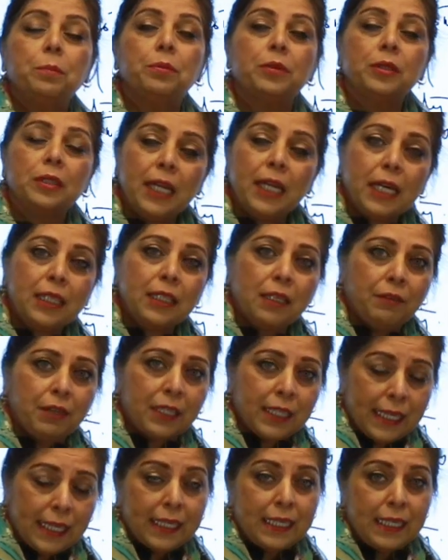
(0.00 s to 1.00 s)
protect
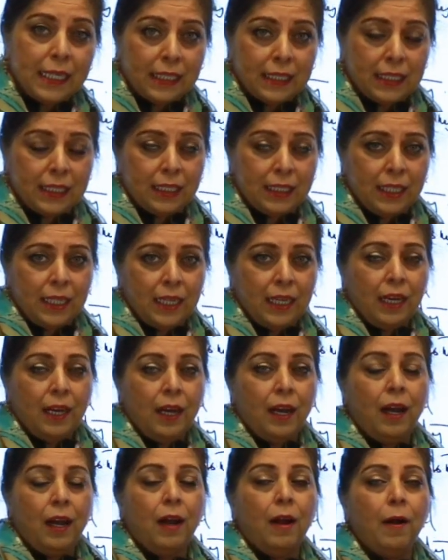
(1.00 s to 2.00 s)
our kidneys.
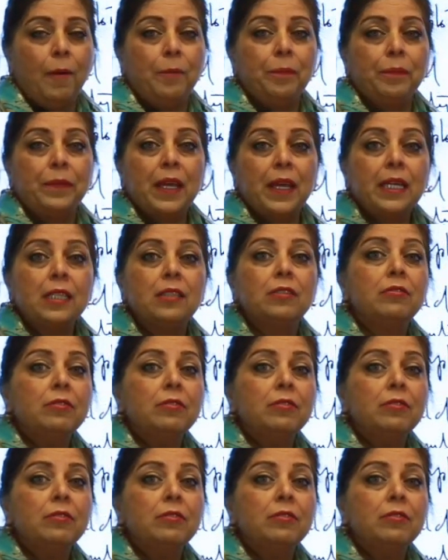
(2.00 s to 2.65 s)
It